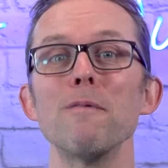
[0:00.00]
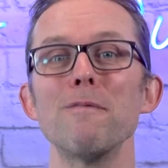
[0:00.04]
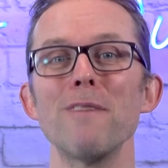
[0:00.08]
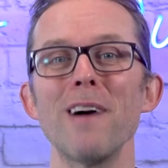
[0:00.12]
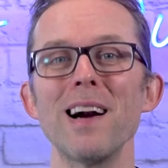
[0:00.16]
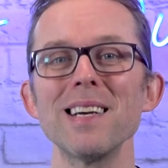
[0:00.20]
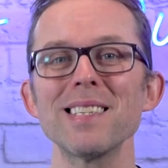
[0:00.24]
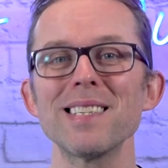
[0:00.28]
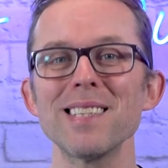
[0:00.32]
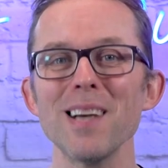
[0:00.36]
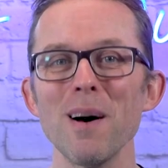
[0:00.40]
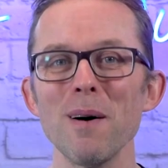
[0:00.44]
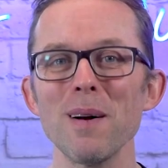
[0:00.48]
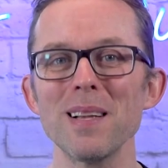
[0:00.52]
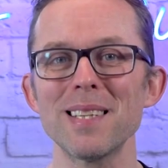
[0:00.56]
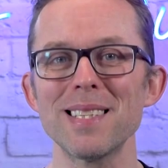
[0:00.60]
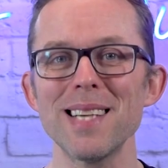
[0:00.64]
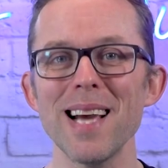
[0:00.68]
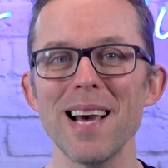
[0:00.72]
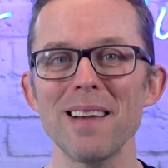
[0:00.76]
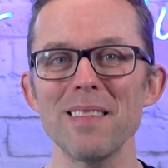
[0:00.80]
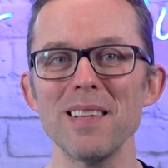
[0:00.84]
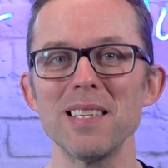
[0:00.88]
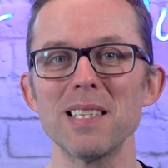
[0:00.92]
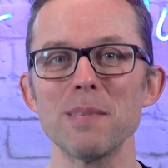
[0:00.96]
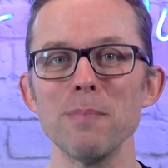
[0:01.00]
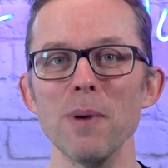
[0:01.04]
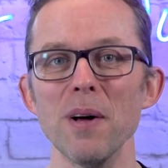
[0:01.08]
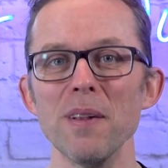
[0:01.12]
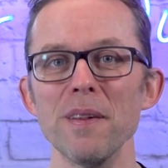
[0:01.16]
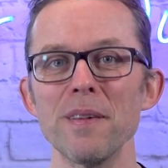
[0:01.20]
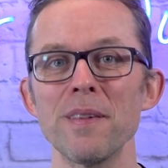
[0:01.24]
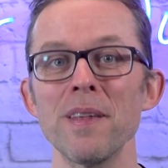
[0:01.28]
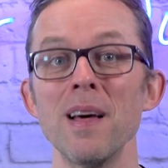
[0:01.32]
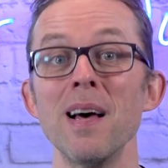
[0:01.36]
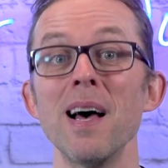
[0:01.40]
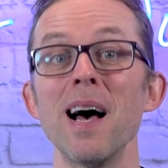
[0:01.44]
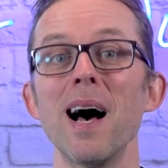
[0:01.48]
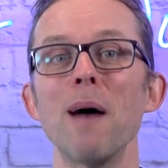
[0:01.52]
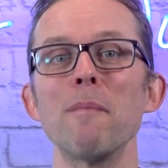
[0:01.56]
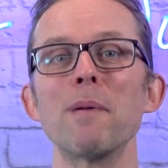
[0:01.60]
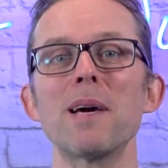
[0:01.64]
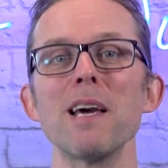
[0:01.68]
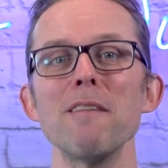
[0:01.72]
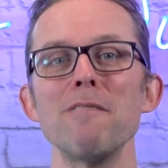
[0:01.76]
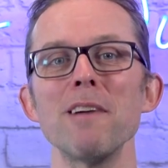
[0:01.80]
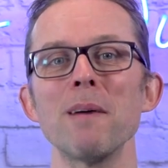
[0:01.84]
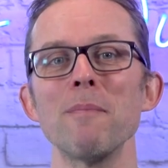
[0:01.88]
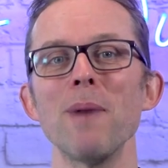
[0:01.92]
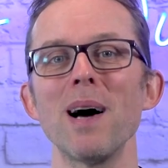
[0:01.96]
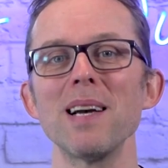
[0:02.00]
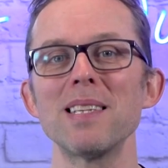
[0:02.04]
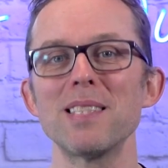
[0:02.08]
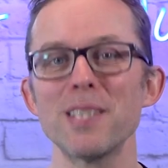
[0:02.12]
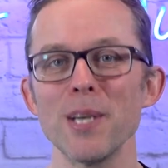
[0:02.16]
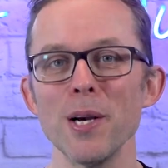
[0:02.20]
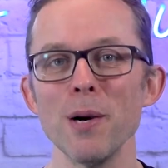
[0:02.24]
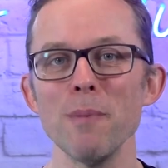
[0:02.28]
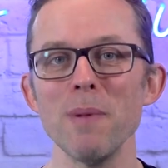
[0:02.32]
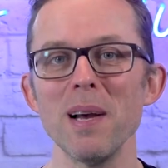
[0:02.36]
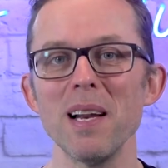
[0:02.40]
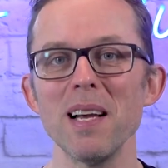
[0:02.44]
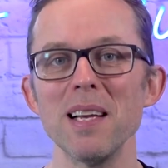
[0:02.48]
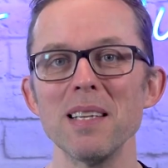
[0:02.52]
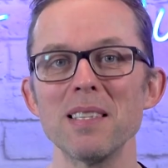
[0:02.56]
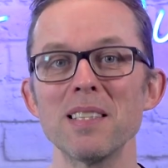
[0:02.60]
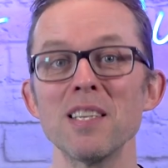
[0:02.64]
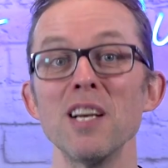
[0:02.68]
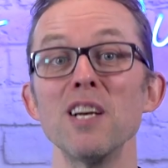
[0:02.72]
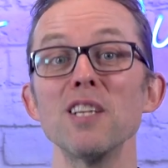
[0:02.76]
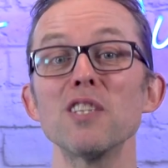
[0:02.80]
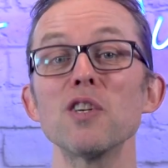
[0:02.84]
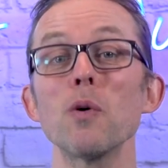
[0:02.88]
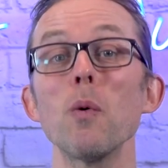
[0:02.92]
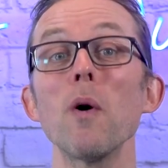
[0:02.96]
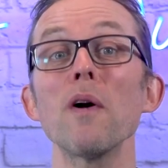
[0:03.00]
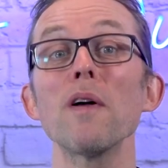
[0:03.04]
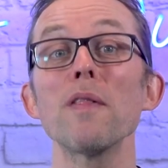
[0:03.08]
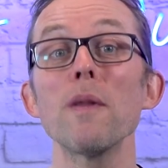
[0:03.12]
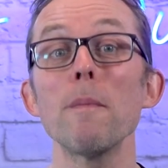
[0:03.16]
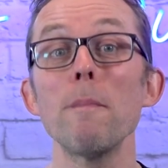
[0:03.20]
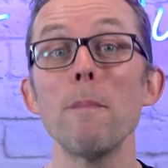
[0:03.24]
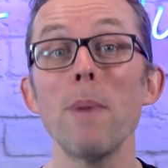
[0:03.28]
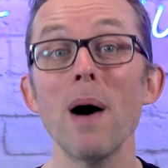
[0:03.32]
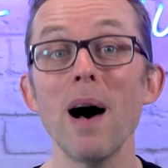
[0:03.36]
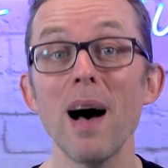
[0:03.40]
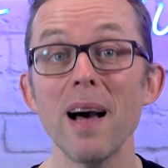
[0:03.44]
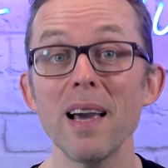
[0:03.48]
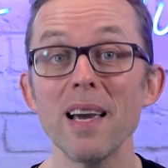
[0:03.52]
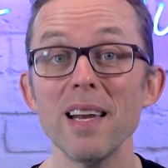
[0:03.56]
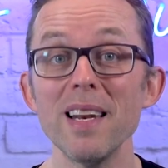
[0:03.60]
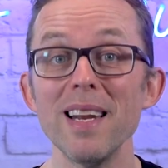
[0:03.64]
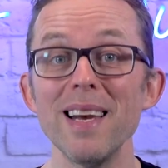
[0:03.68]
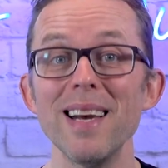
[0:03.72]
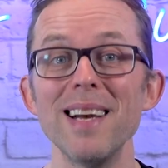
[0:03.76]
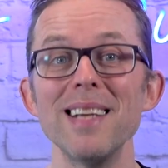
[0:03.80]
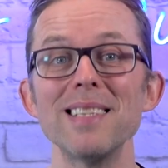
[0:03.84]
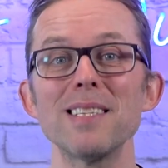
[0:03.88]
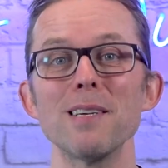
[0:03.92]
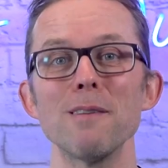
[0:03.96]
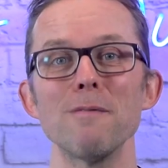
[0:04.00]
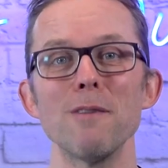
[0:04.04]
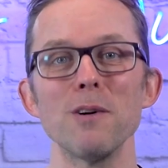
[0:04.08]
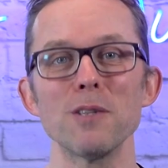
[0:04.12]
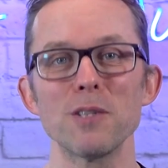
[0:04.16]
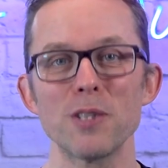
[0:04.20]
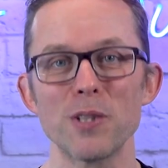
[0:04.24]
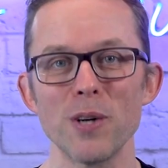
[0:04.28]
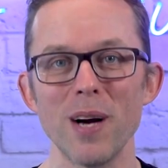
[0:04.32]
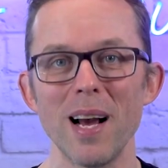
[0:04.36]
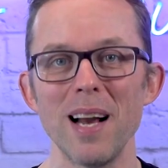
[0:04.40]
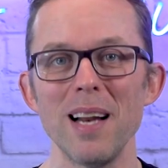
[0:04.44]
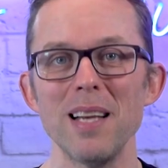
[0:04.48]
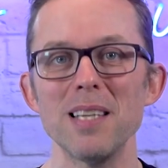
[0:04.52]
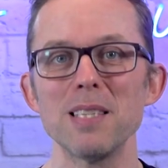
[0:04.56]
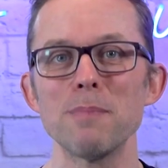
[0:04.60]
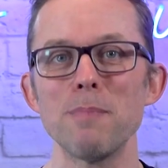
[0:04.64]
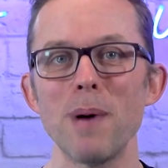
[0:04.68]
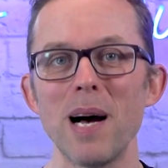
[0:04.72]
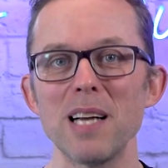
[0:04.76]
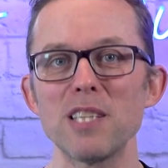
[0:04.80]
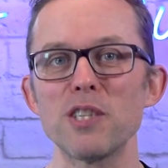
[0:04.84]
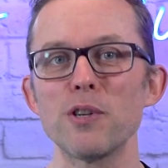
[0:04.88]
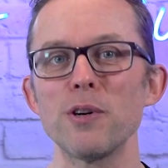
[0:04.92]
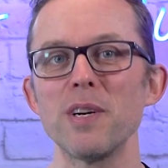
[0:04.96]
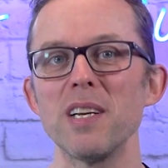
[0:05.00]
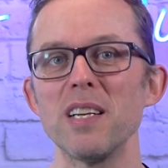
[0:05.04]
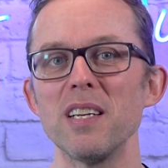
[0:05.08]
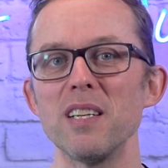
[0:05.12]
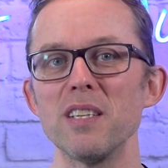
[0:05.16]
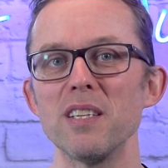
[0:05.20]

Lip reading: For our solar tech this month, I'm giving my 2 minutes to one of the pioneers of Australia's battery